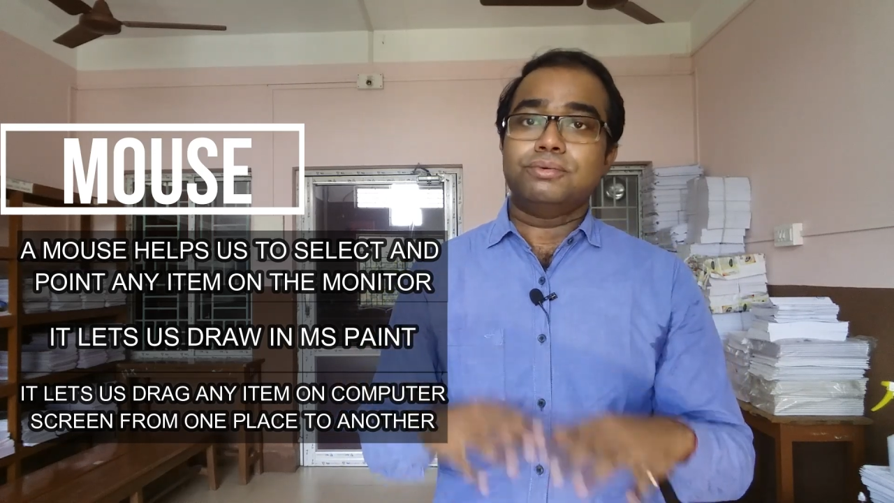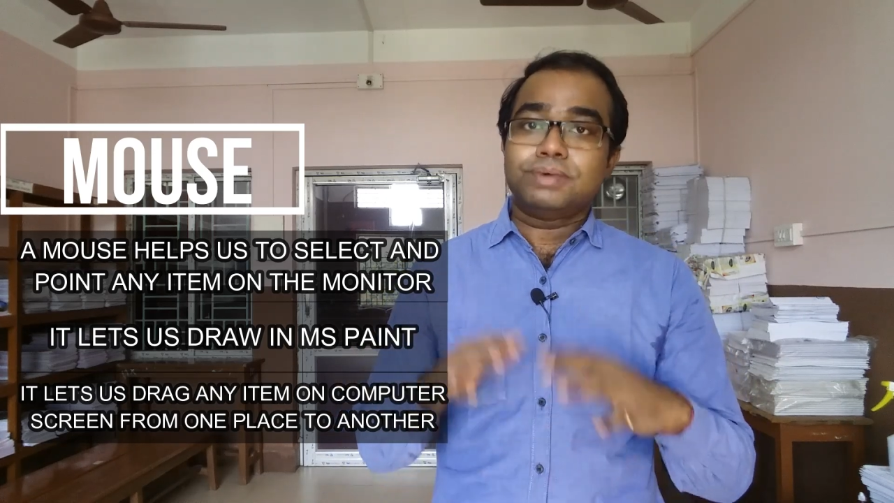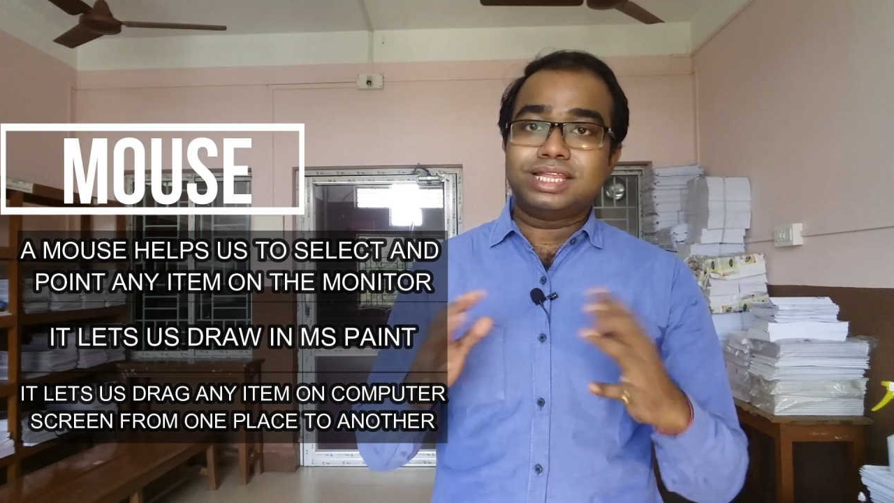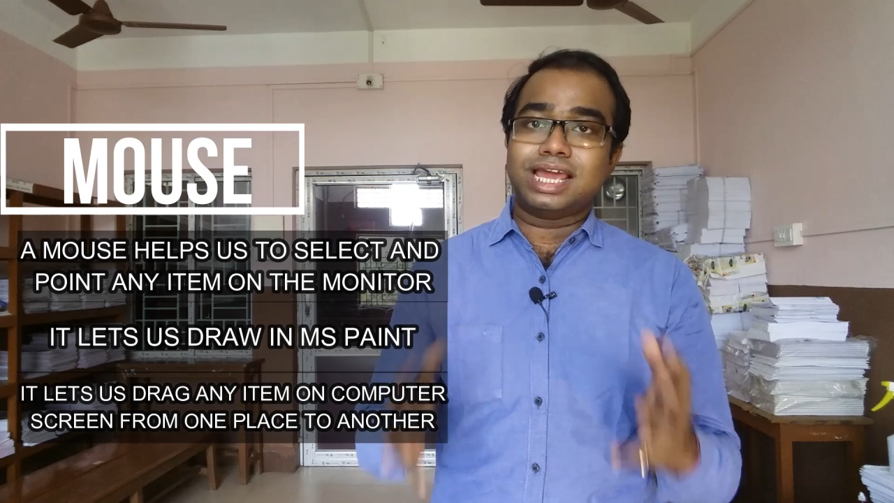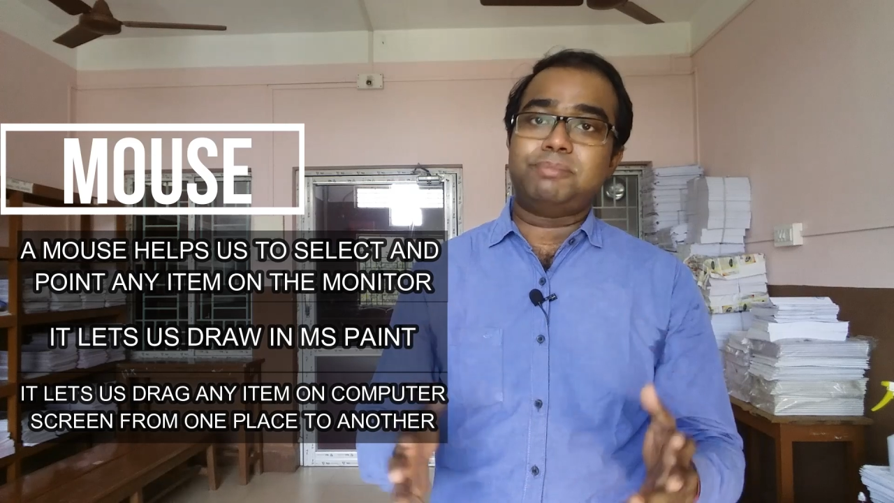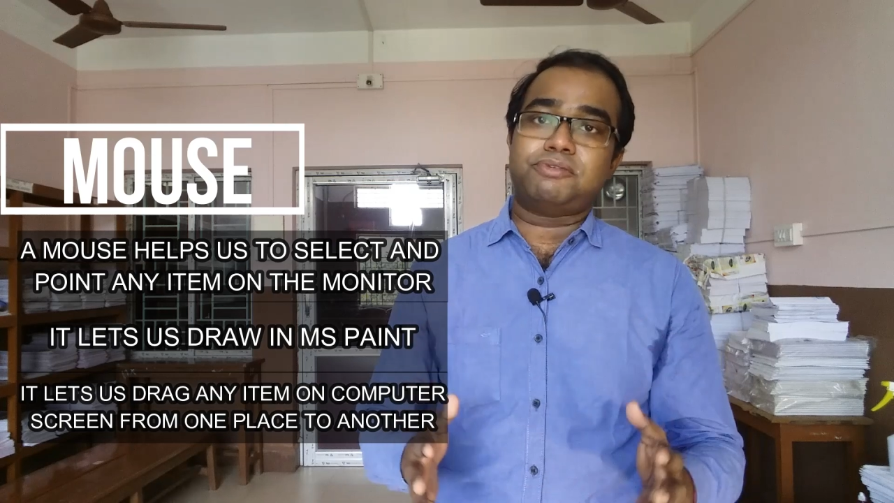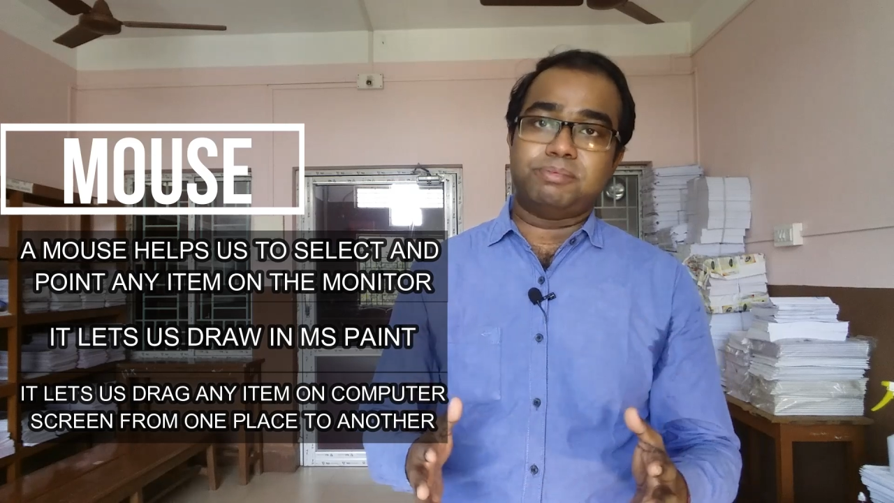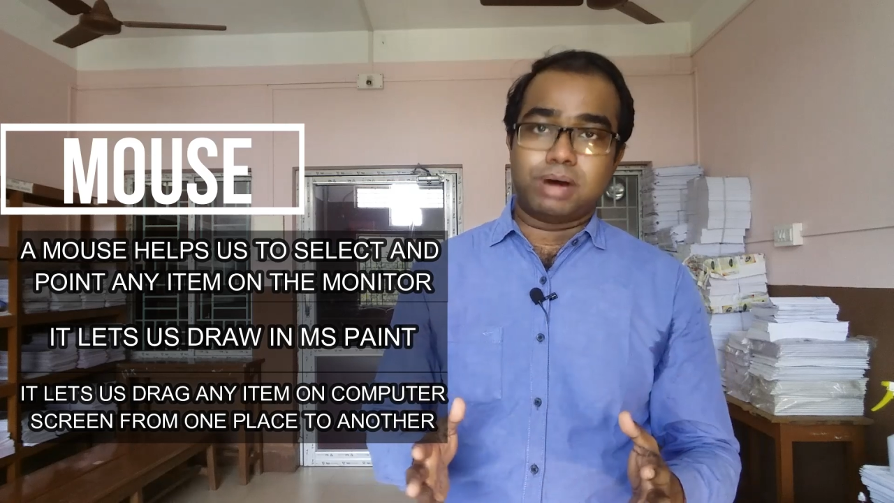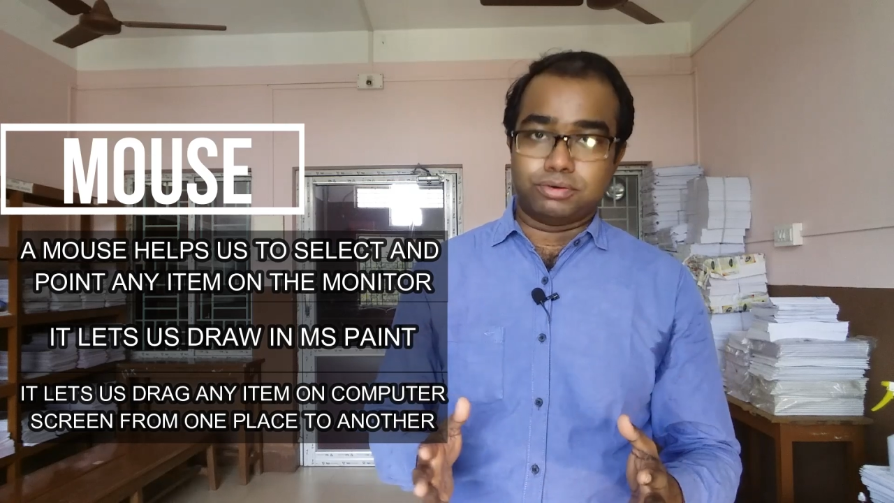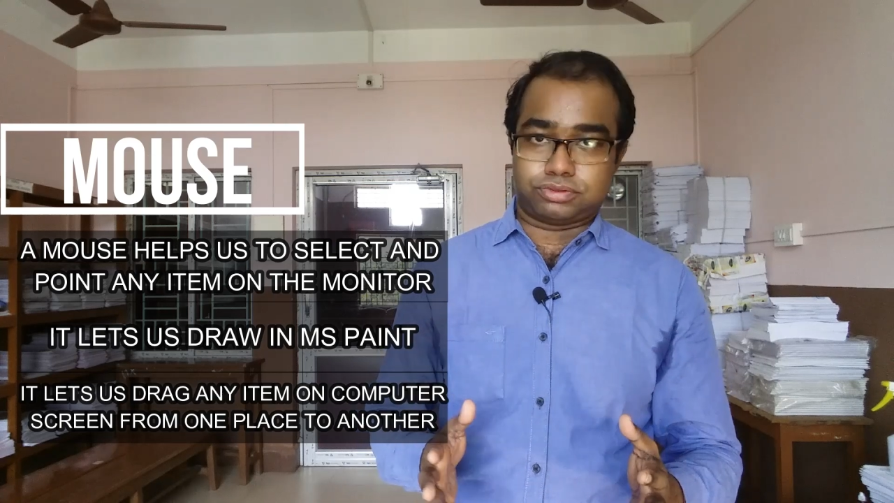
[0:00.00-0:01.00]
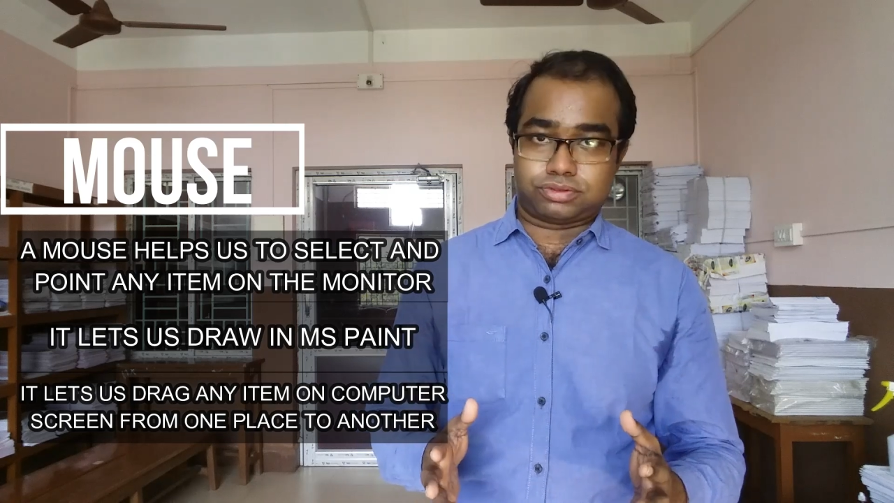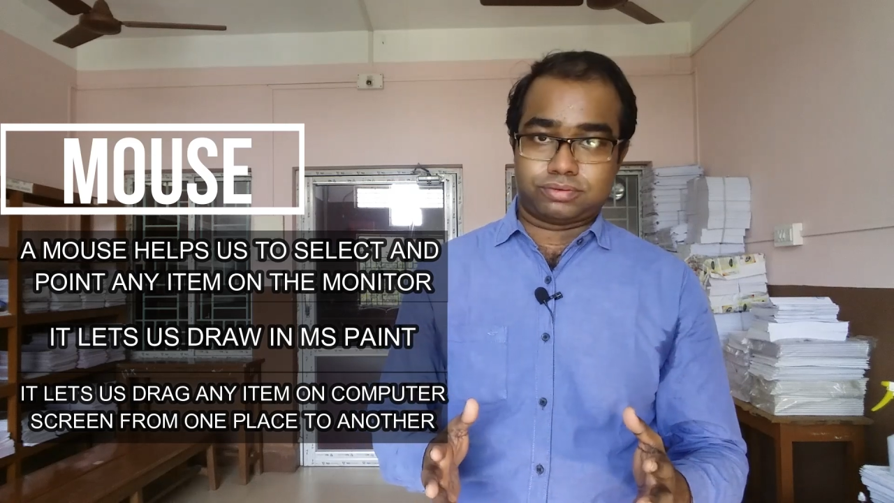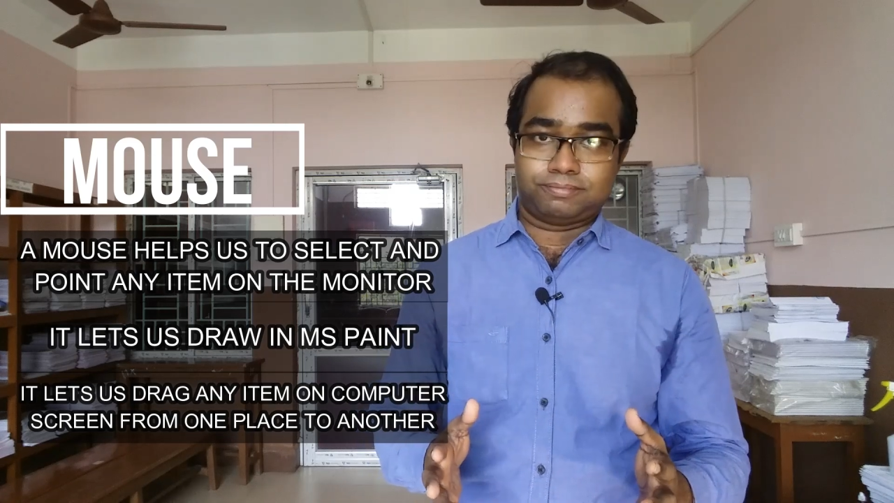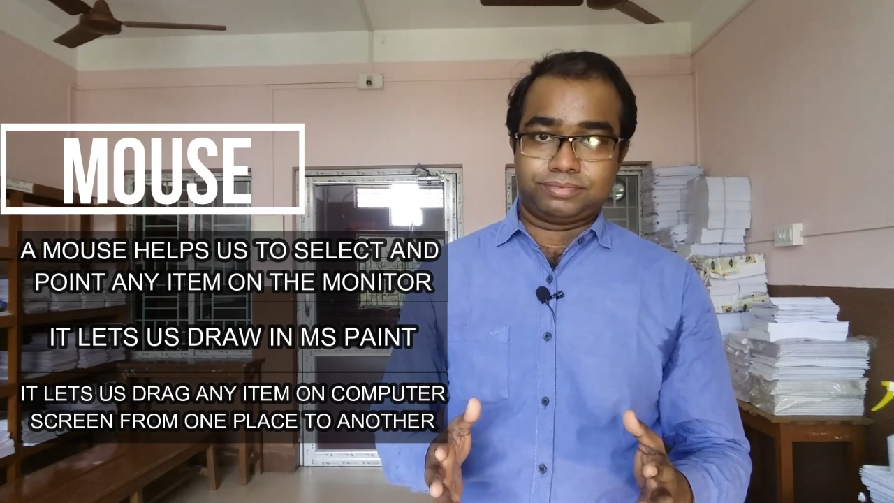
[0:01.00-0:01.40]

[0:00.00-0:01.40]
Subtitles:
with the help of a mouse.